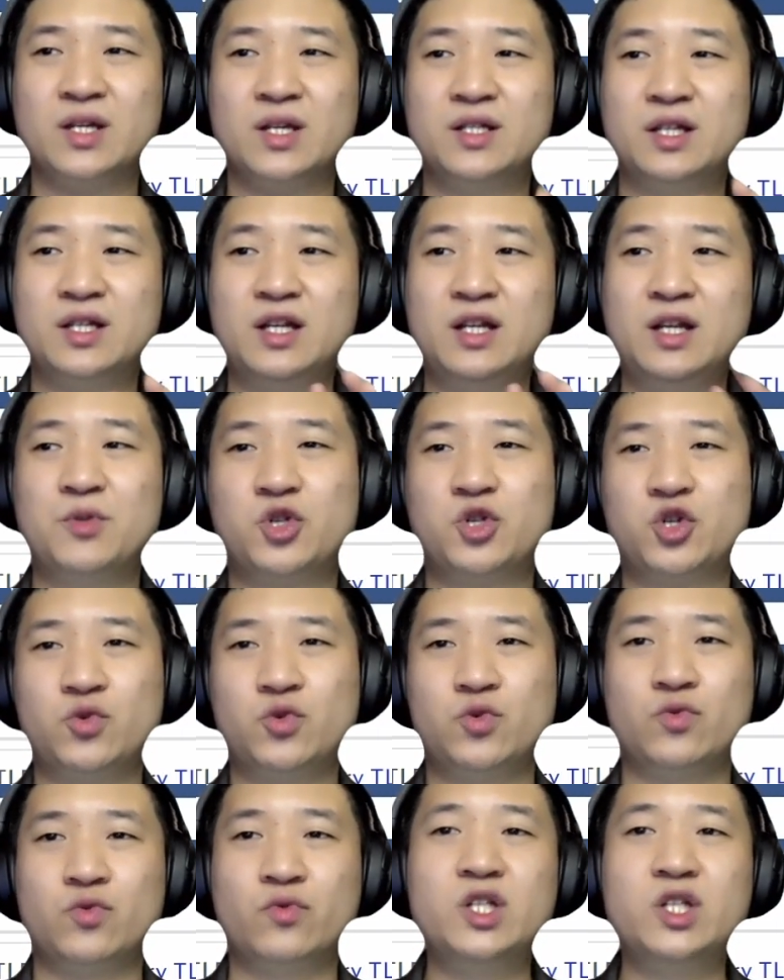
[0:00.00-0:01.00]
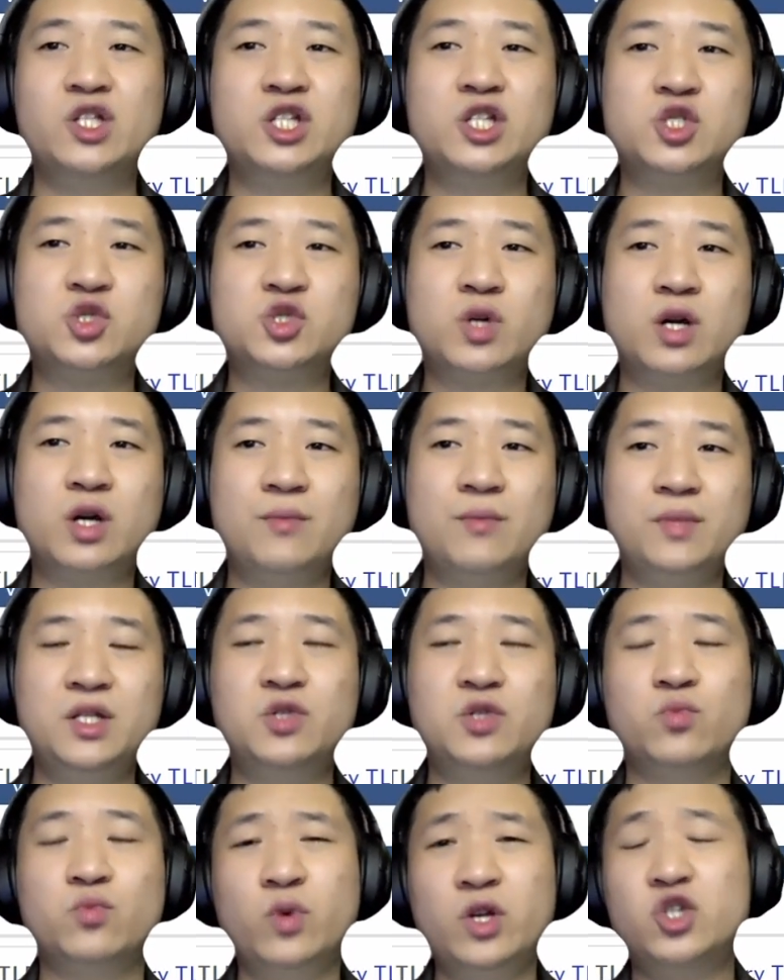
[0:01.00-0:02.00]
Then number two, registrar
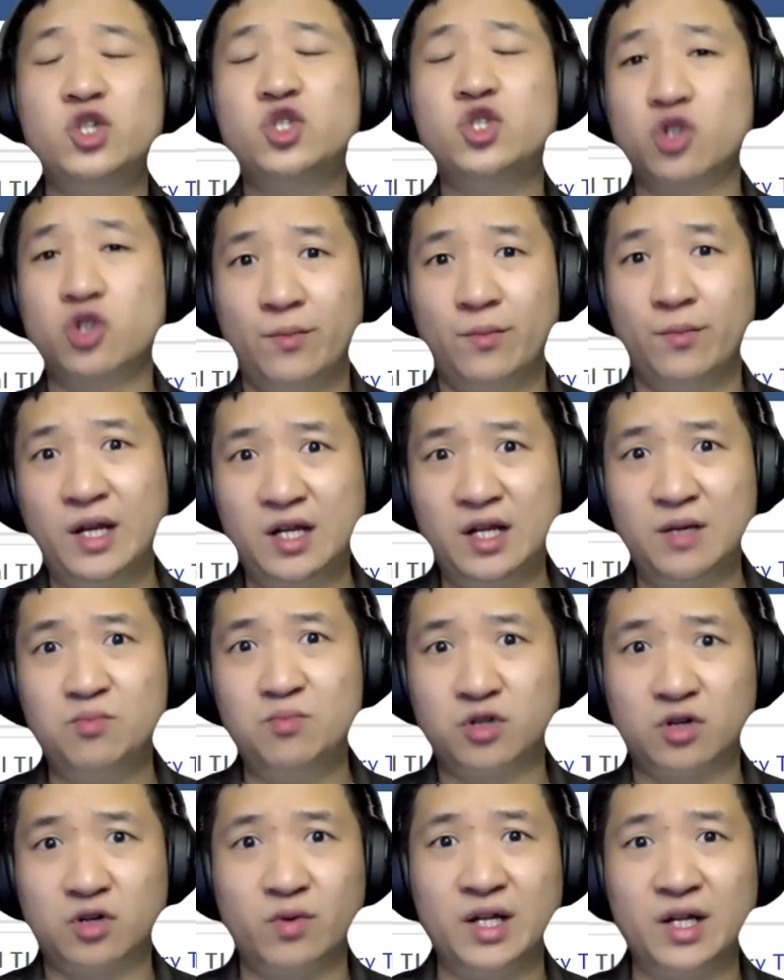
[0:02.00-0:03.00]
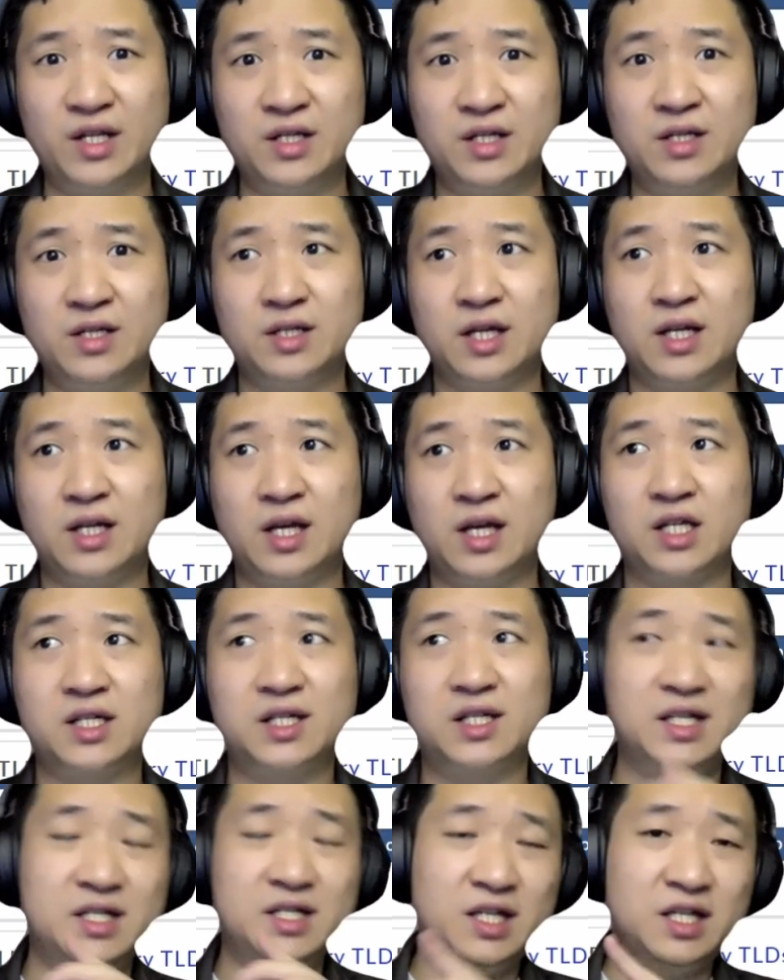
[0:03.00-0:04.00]
means which domain name provider that
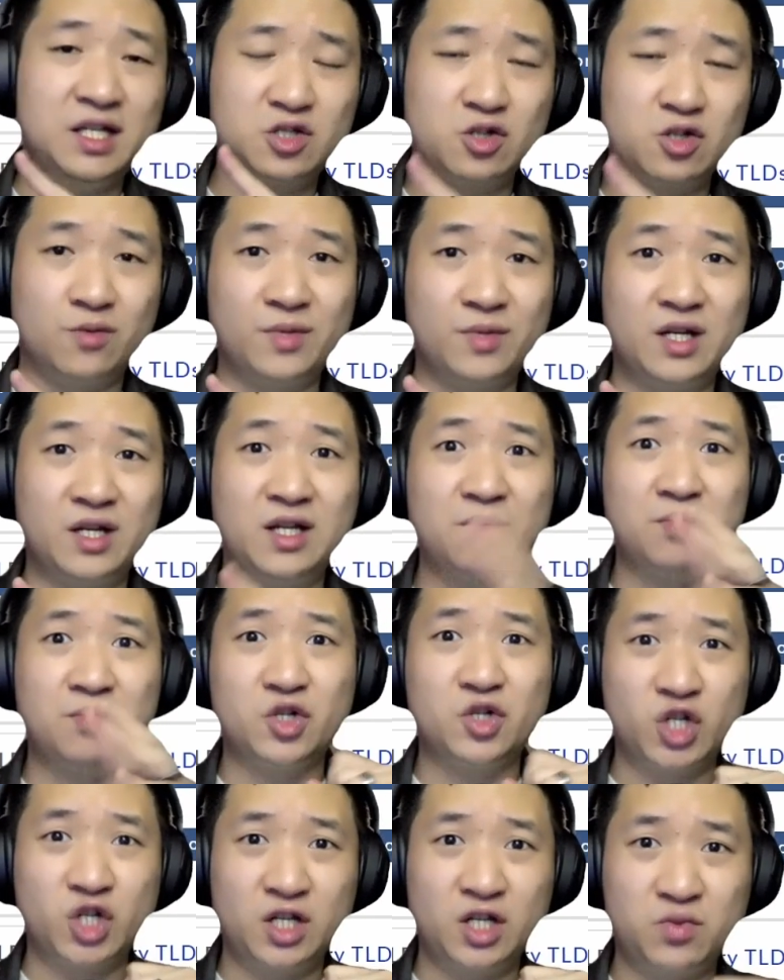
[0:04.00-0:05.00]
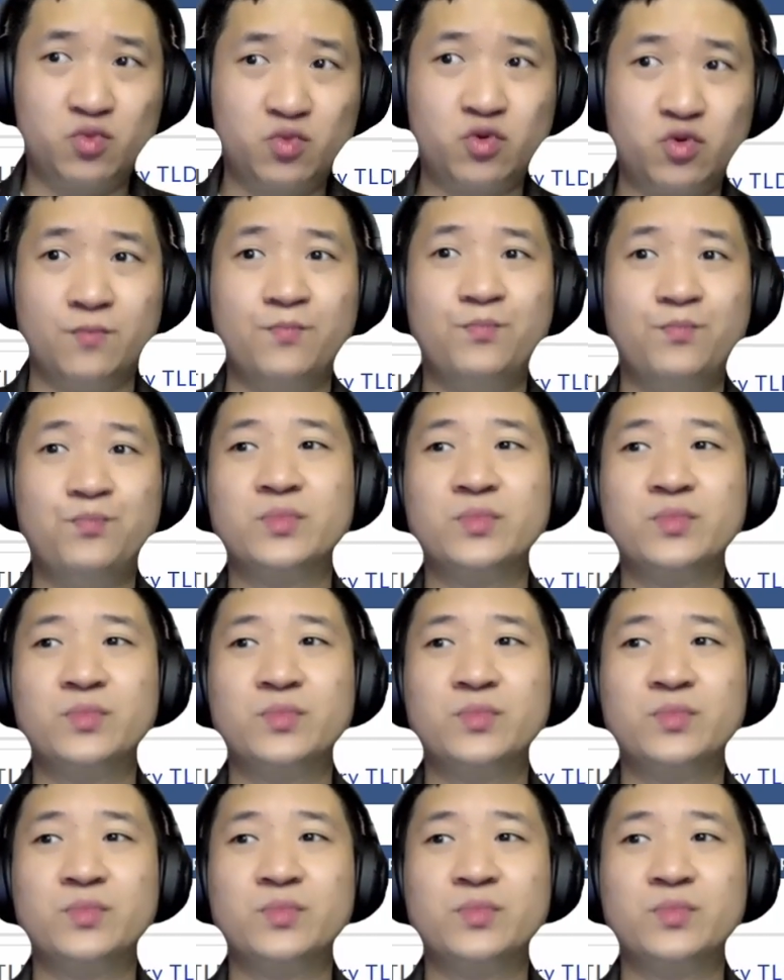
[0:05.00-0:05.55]
actually this domain name purchased from.